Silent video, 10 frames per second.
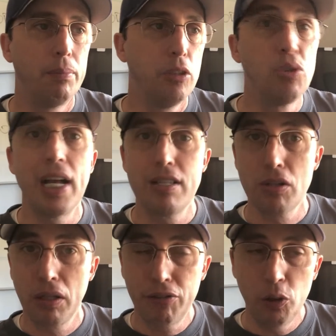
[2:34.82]

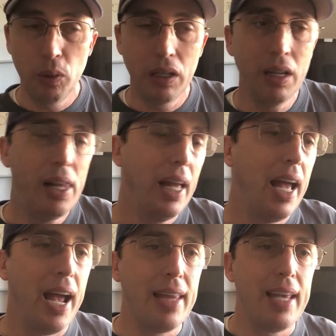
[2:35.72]
utensil, if you will.
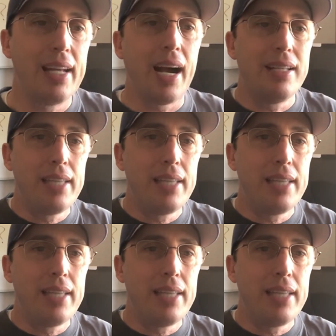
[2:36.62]
And then I